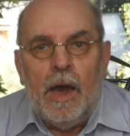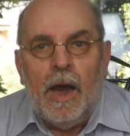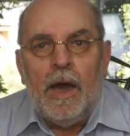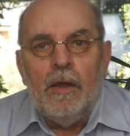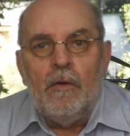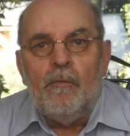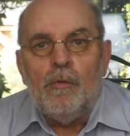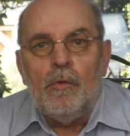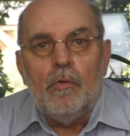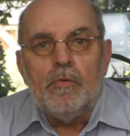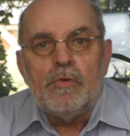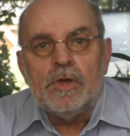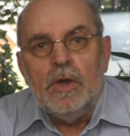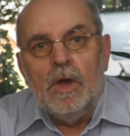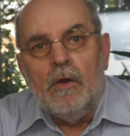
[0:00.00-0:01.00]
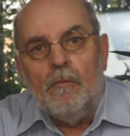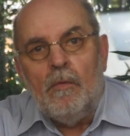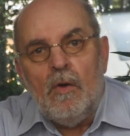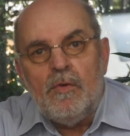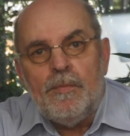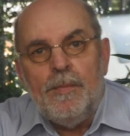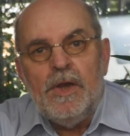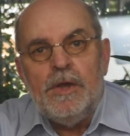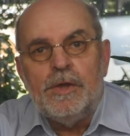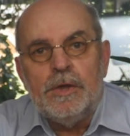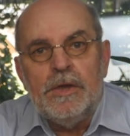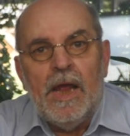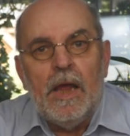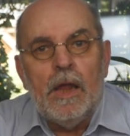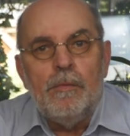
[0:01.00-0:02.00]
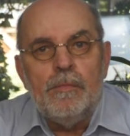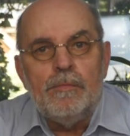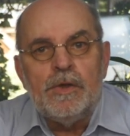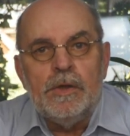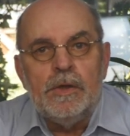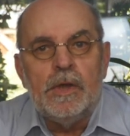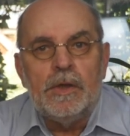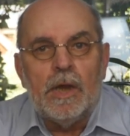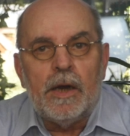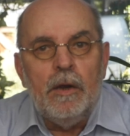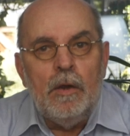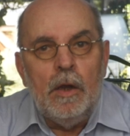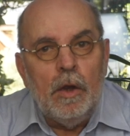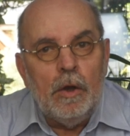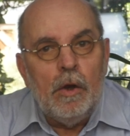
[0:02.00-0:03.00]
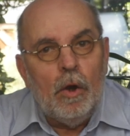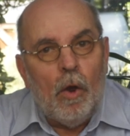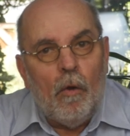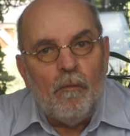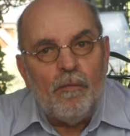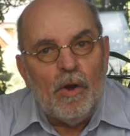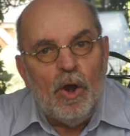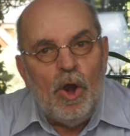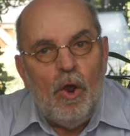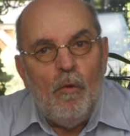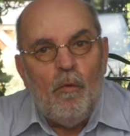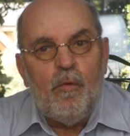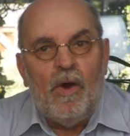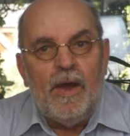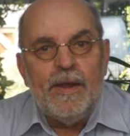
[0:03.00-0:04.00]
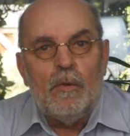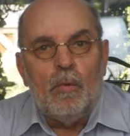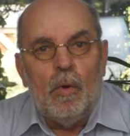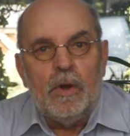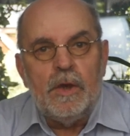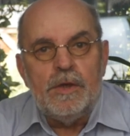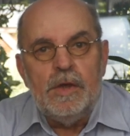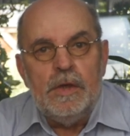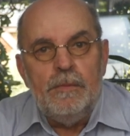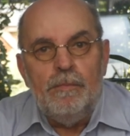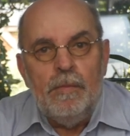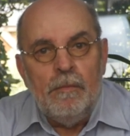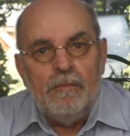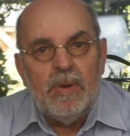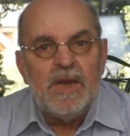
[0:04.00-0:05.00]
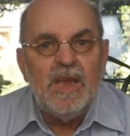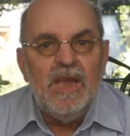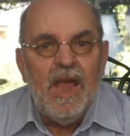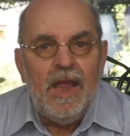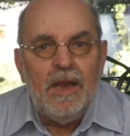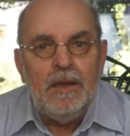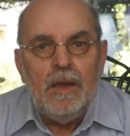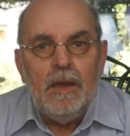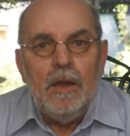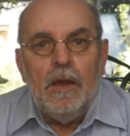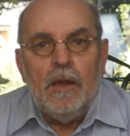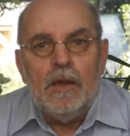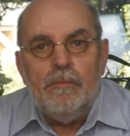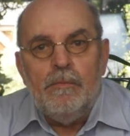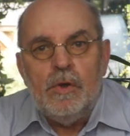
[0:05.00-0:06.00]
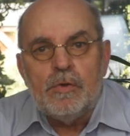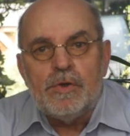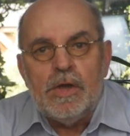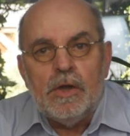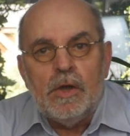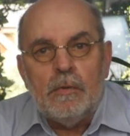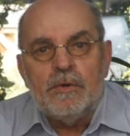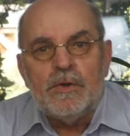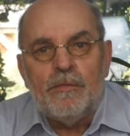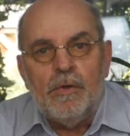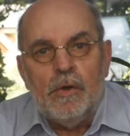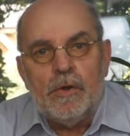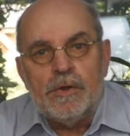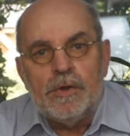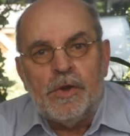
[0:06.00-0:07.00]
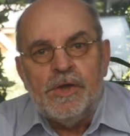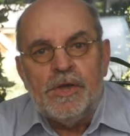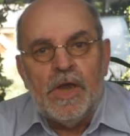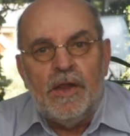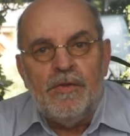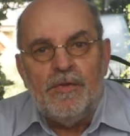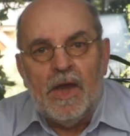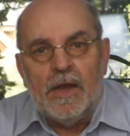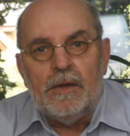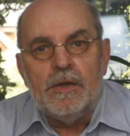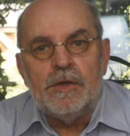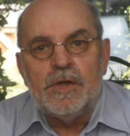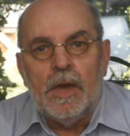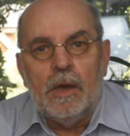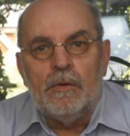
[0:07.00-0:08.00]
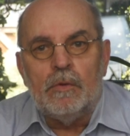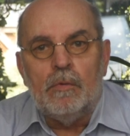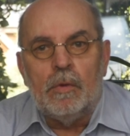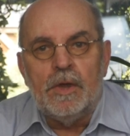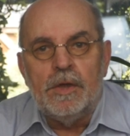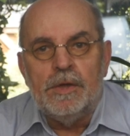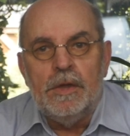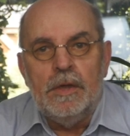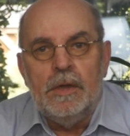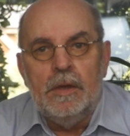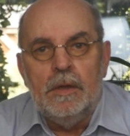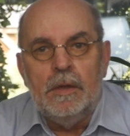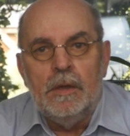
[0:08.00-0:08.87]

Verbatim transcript: I of course won't mention albums that are of lo-fi quality, but again, the music comes first and then the sound quality.